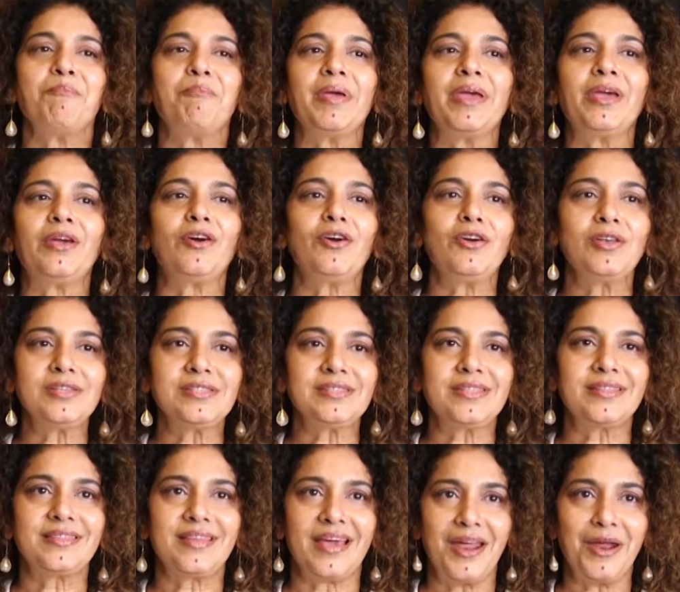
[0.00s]
Because
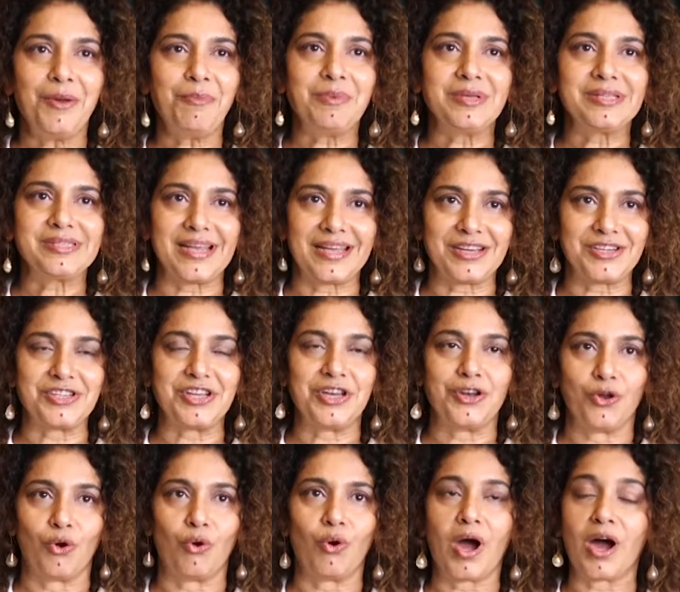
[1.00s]
the therapists actually
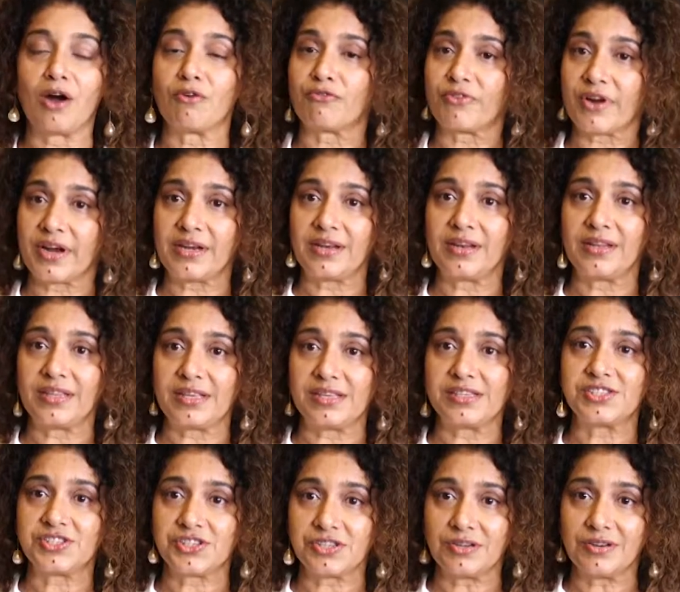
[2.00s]
know how frightened
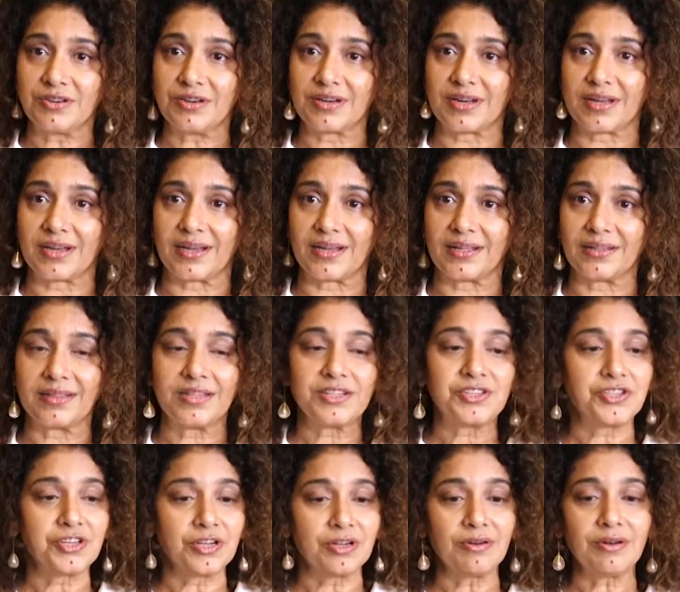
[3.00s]
these children are. The
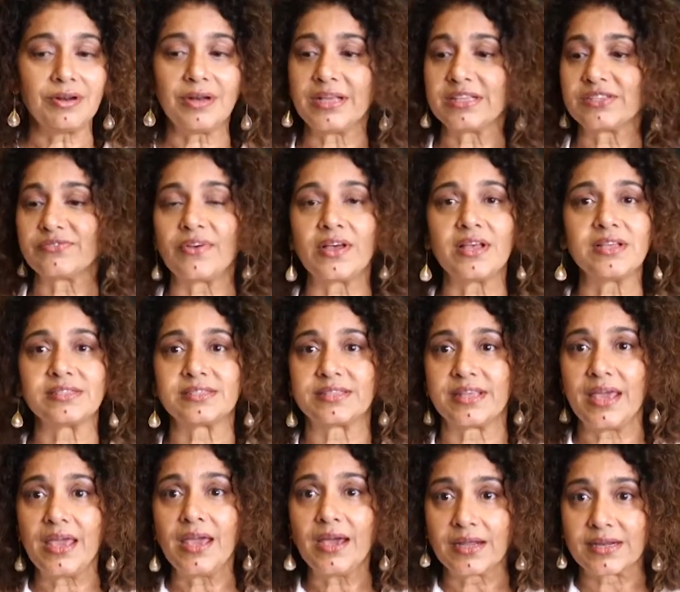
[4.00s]
children, as far as
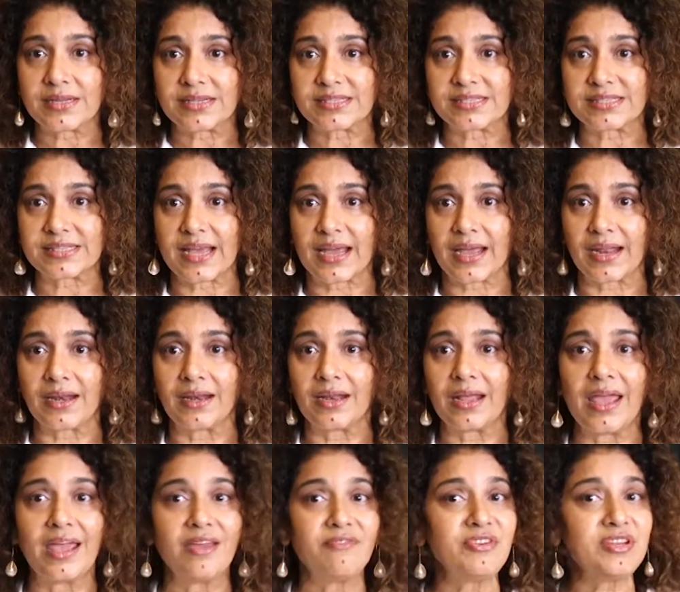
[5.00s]
they understand,
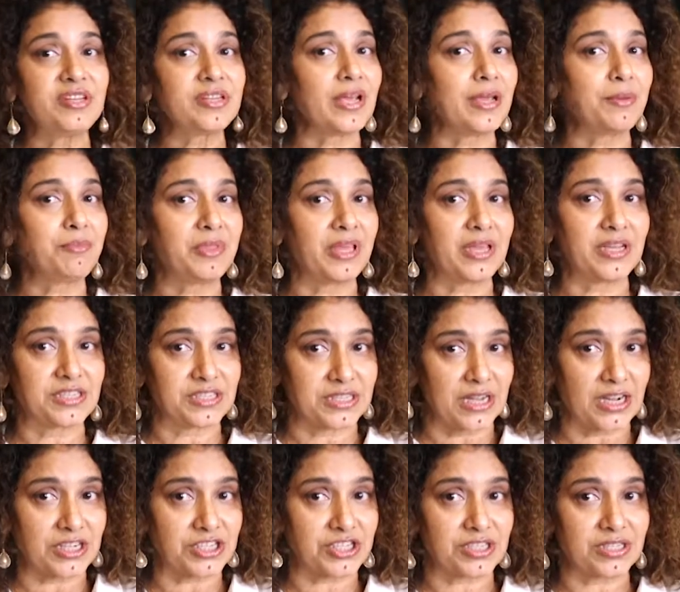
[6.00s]
every time they are
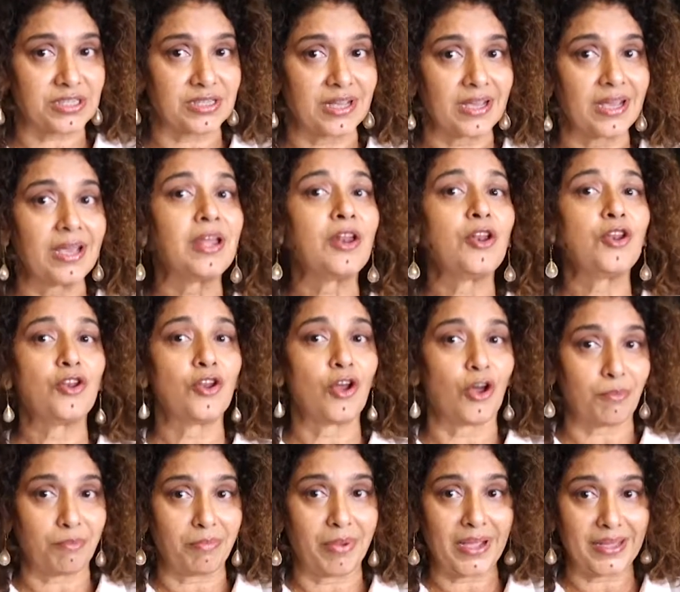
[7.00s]
touched,
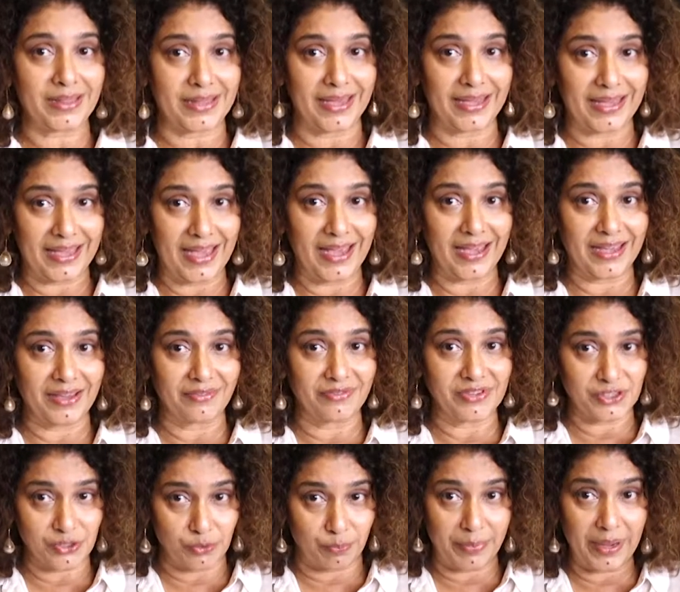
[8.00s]
not by their
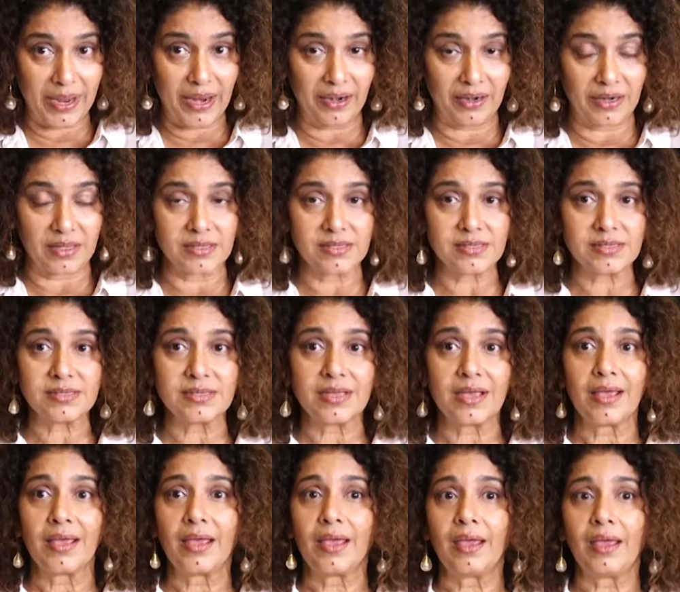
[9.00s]
caregivers or parents,
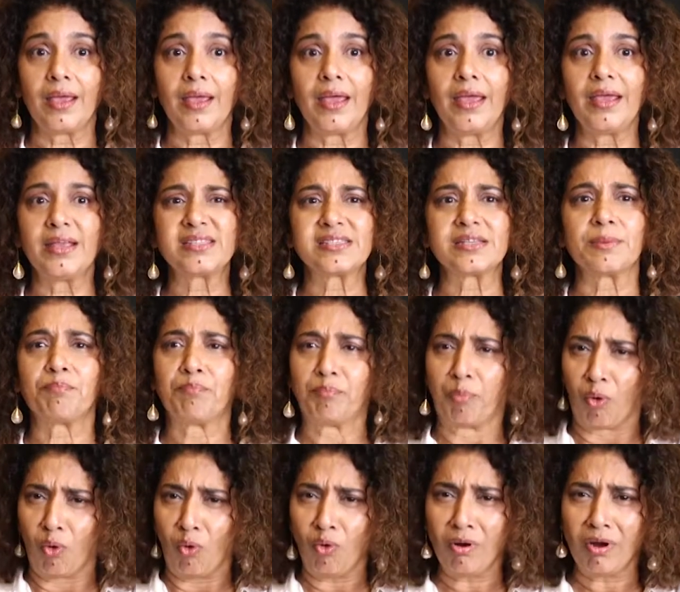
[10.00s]
it's a
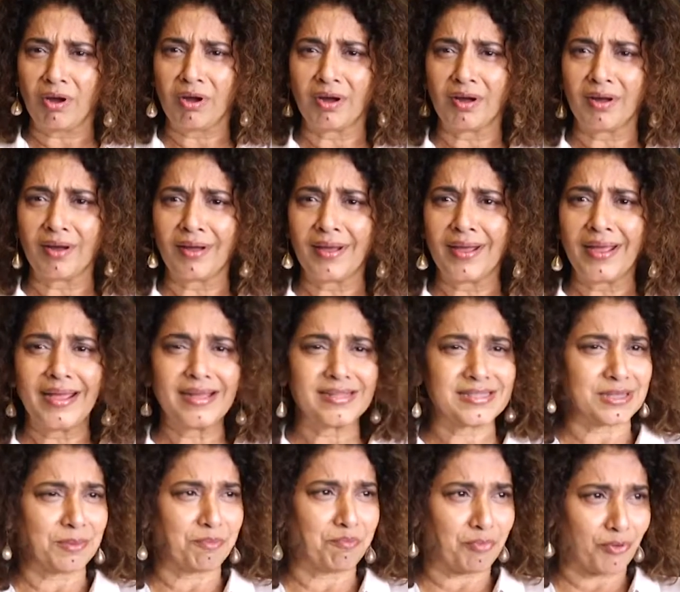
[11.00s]
poke,
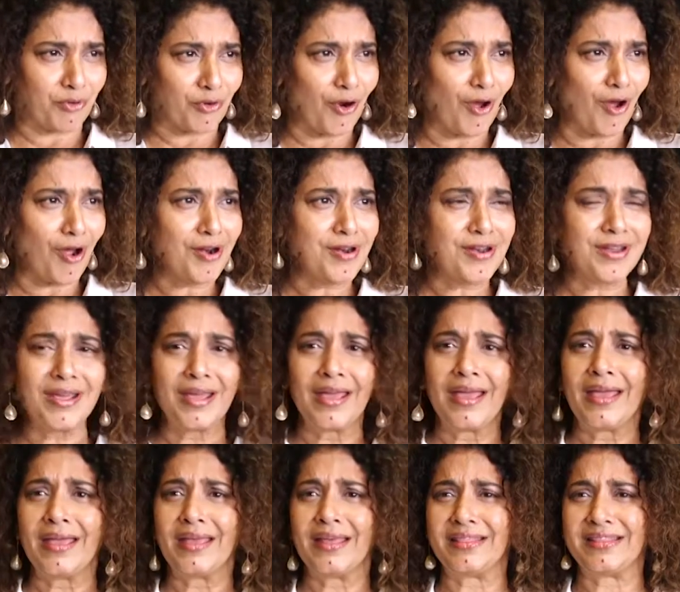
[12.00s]
it's a prod,
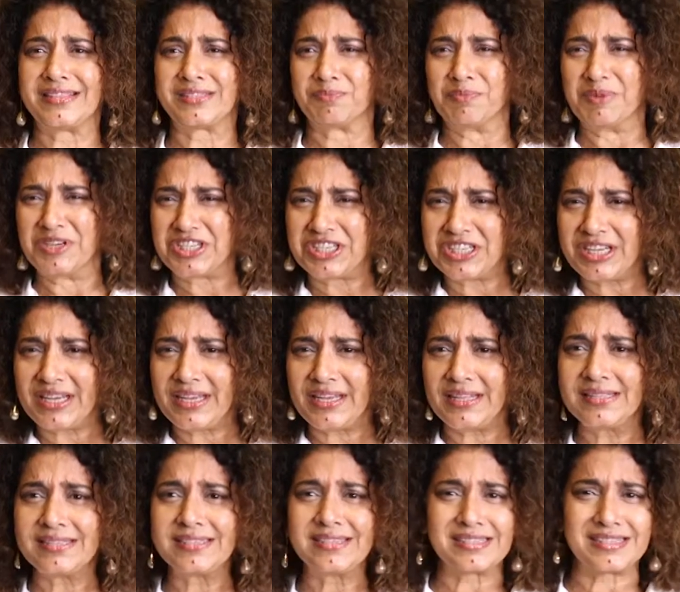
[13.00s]
it's
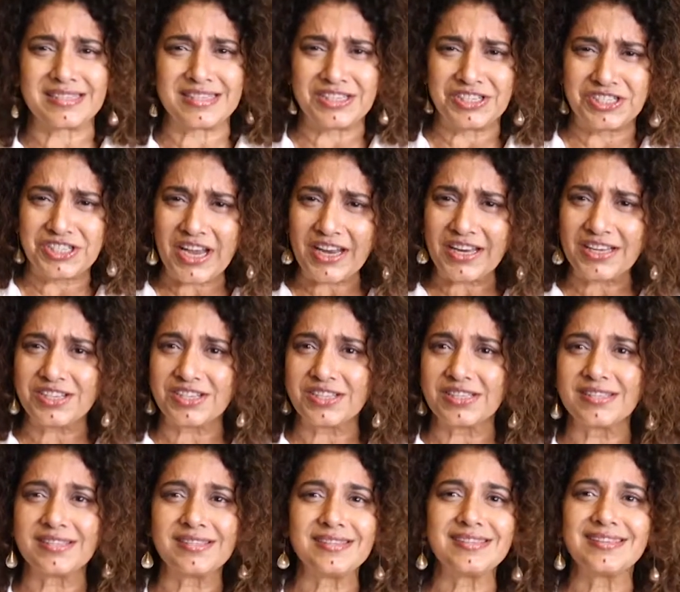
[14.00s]
machines, it's
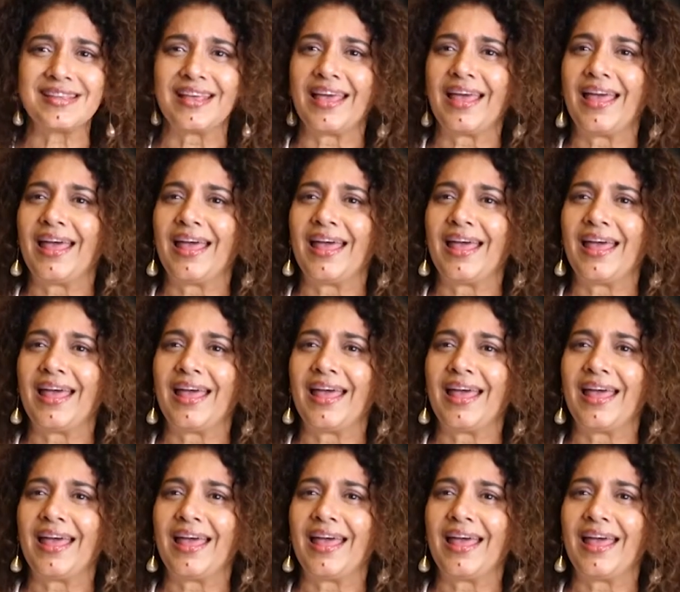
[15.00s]
injections.